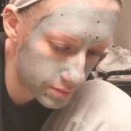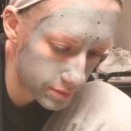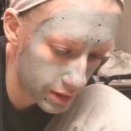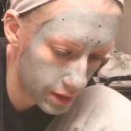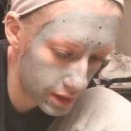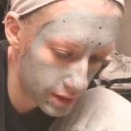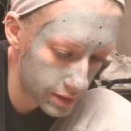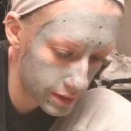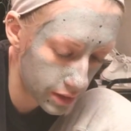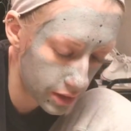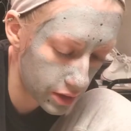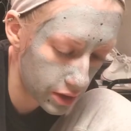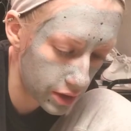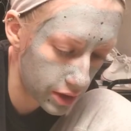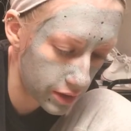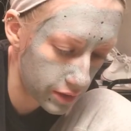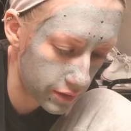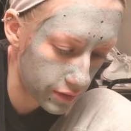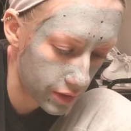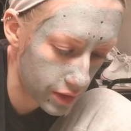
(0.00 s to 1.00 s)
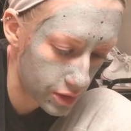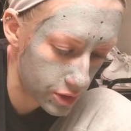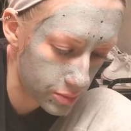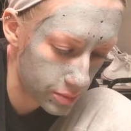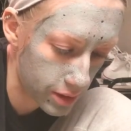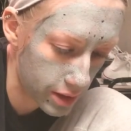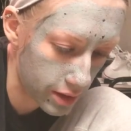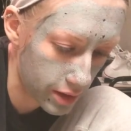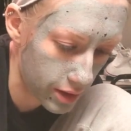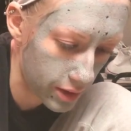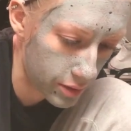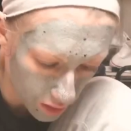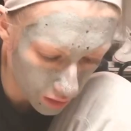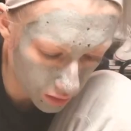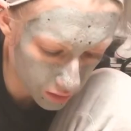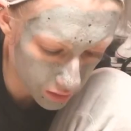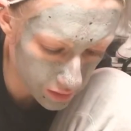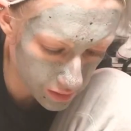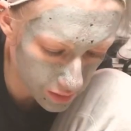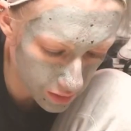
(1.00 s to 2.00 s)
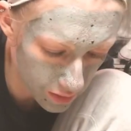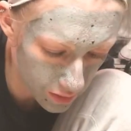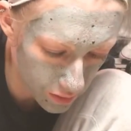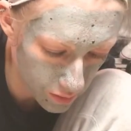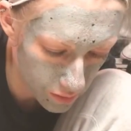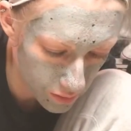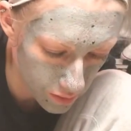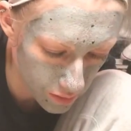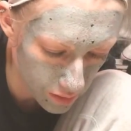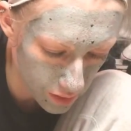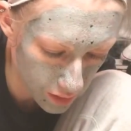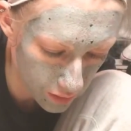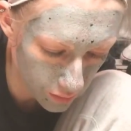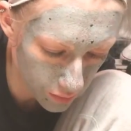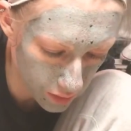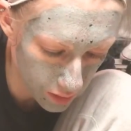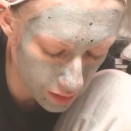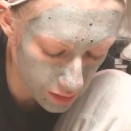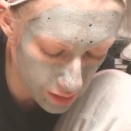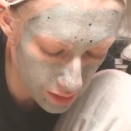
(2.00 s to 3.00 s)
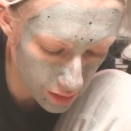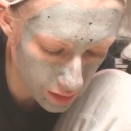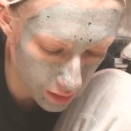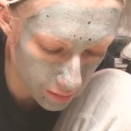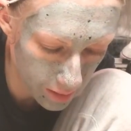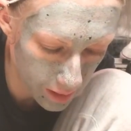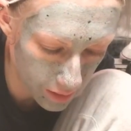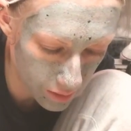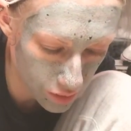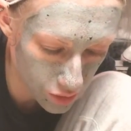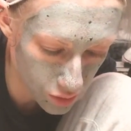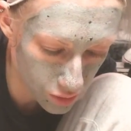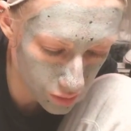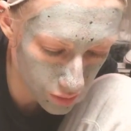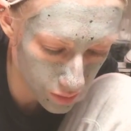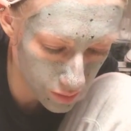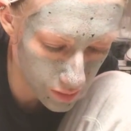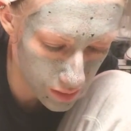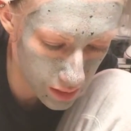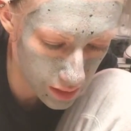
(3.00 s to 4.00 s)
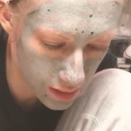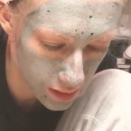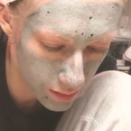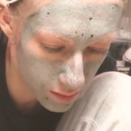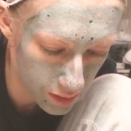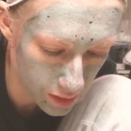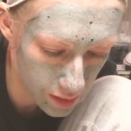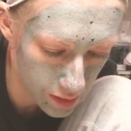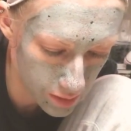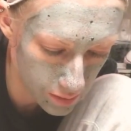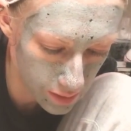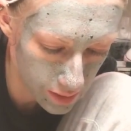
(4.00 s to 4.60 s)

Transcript: That is a good and fresh mango. Also, if we're gonna talk about true tea with this